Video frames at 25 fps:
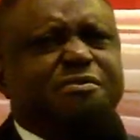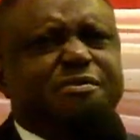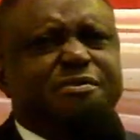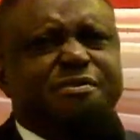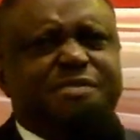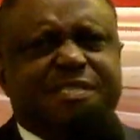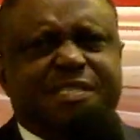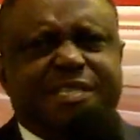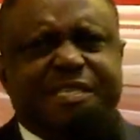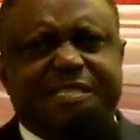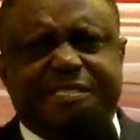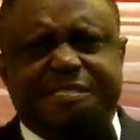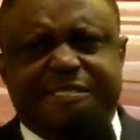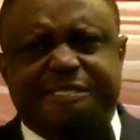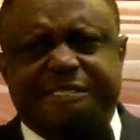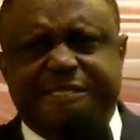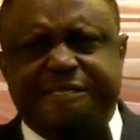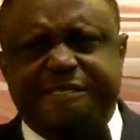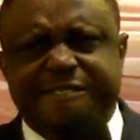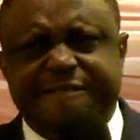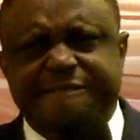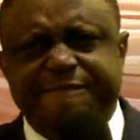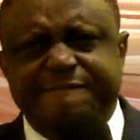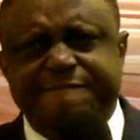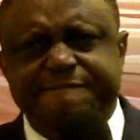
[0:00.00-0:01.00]
those things.
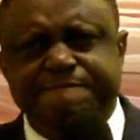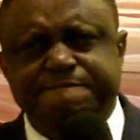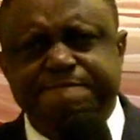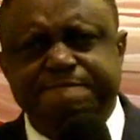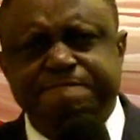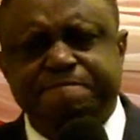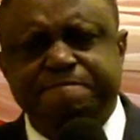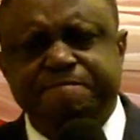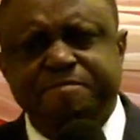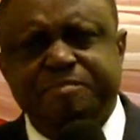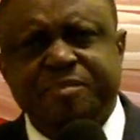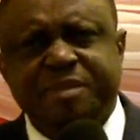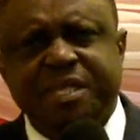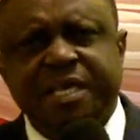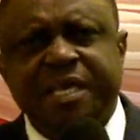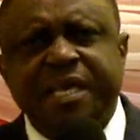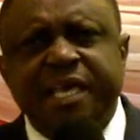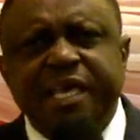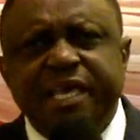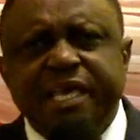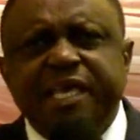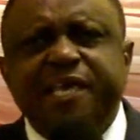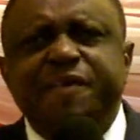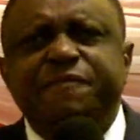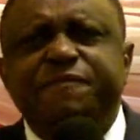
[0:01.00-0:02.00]

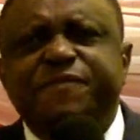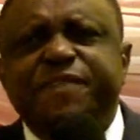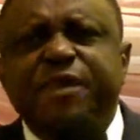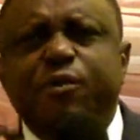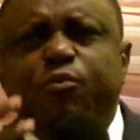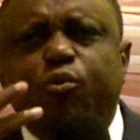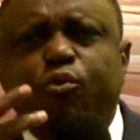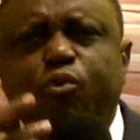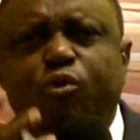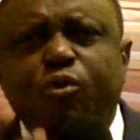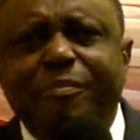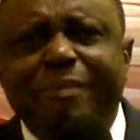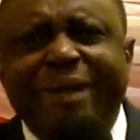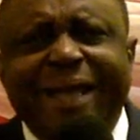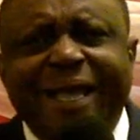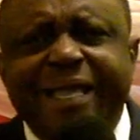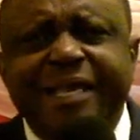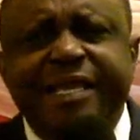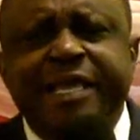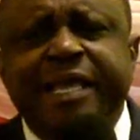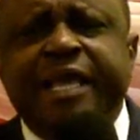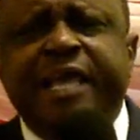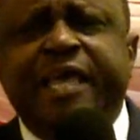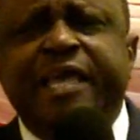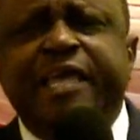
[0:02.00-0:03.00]
If the
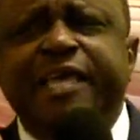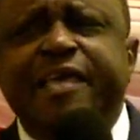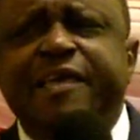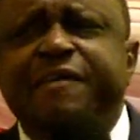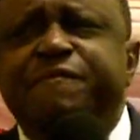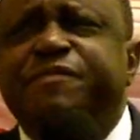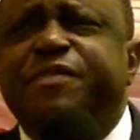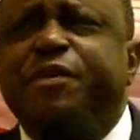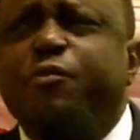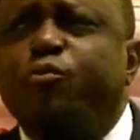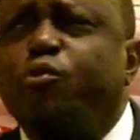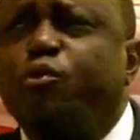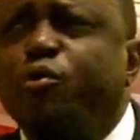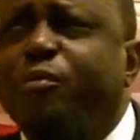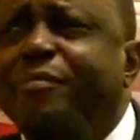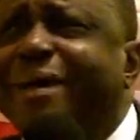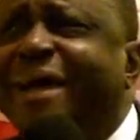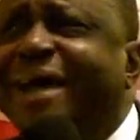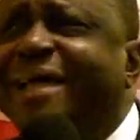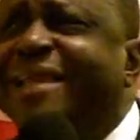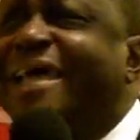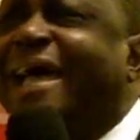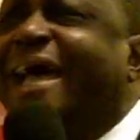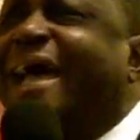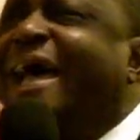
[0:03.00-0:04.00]

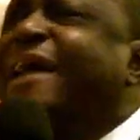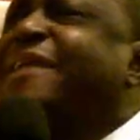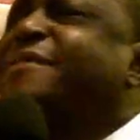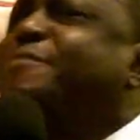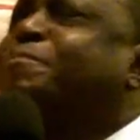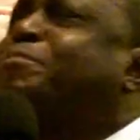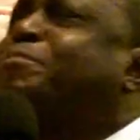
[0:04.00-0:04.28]
woman had